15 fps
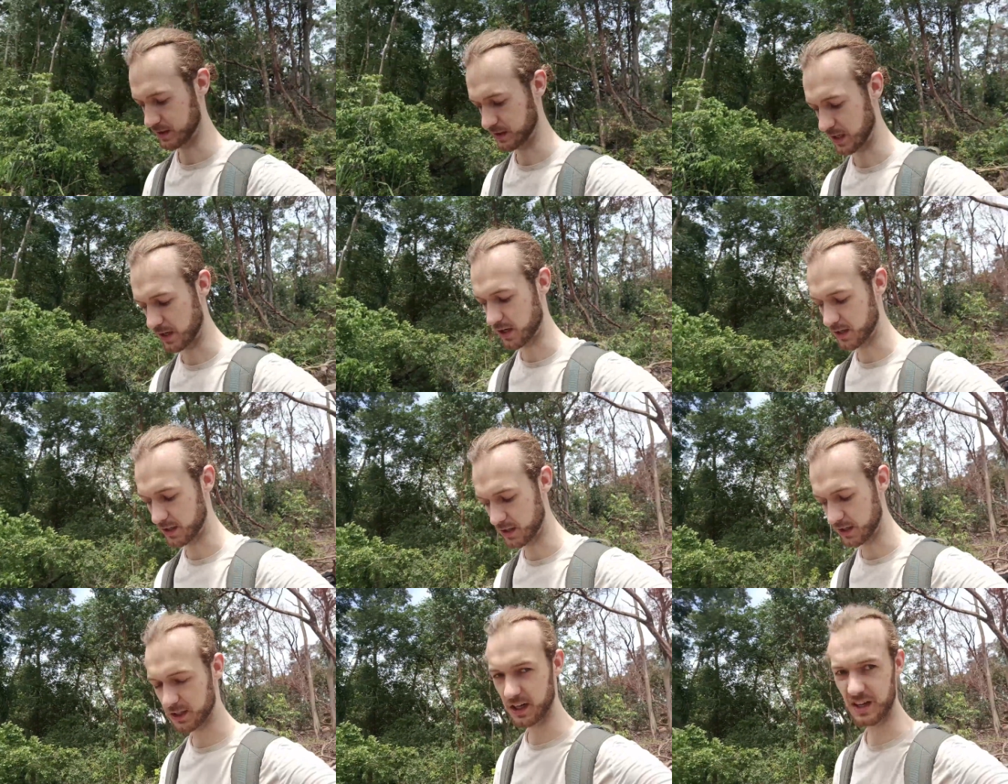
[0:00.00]
There are
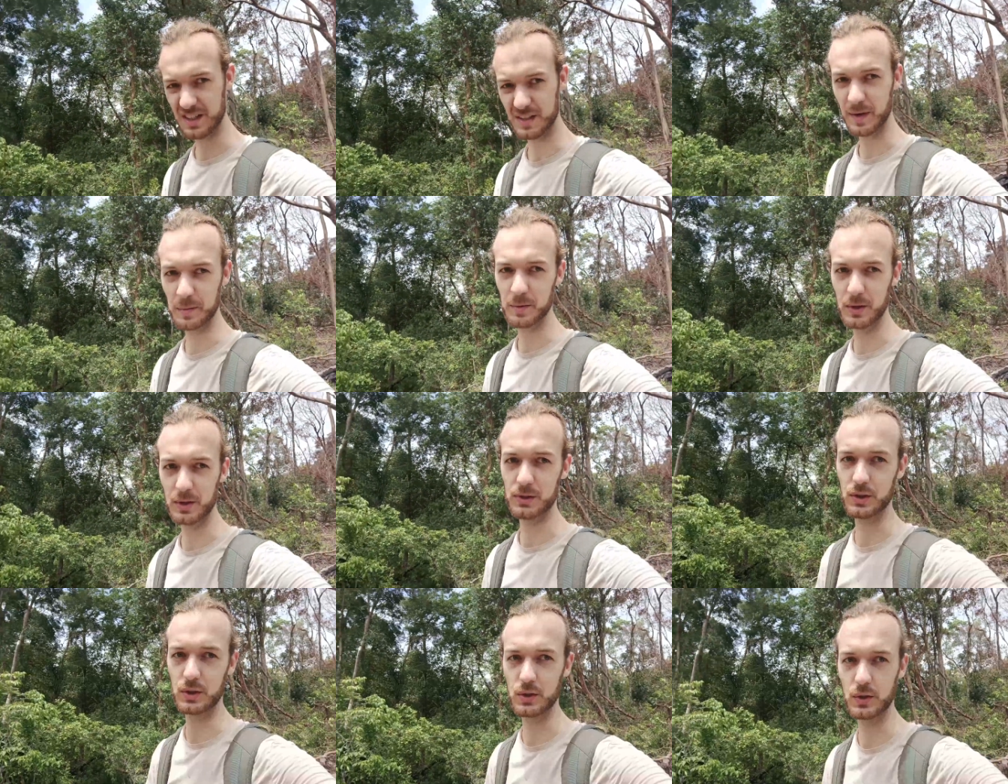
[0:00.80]
not enough people
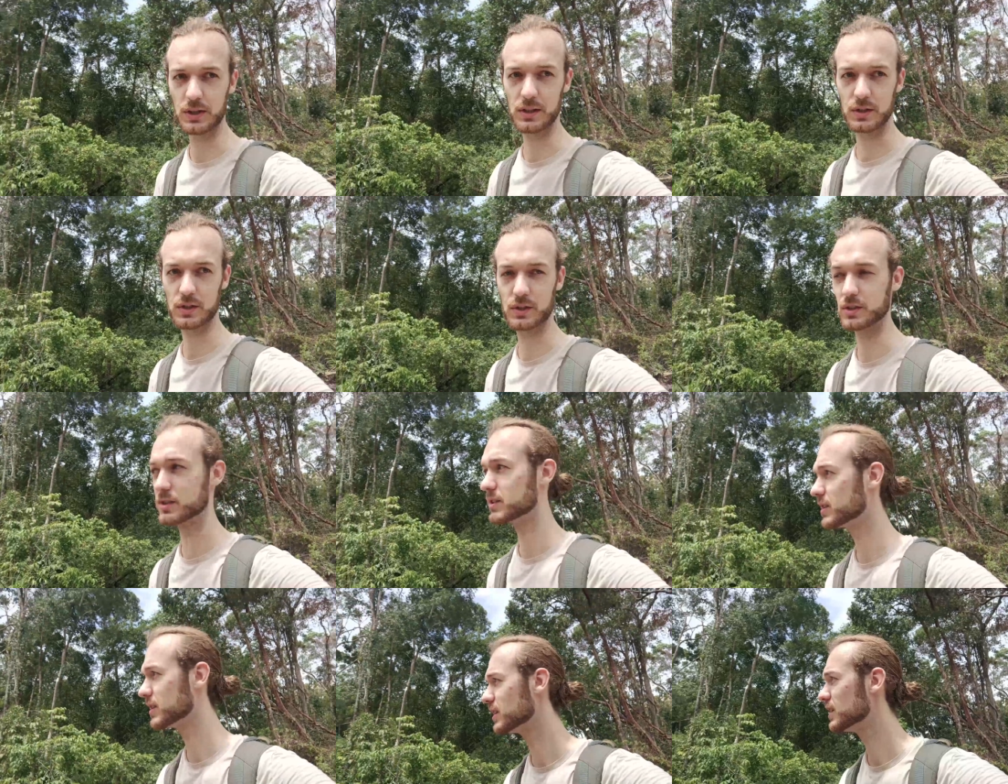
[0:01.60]
to do this
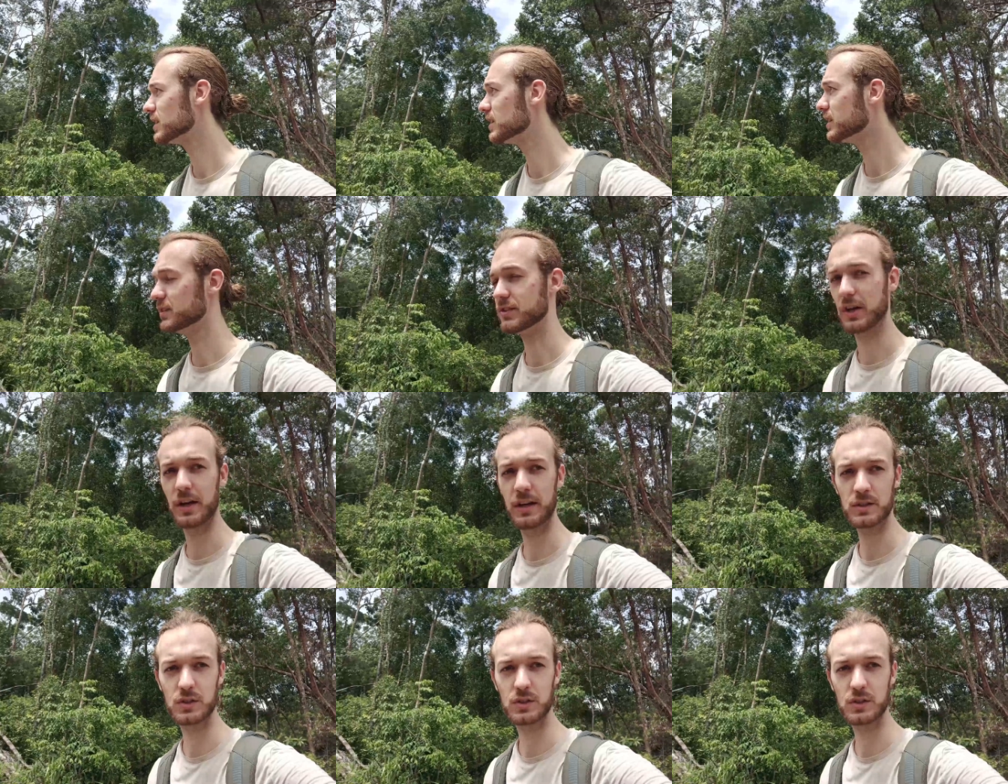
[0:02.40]
thing,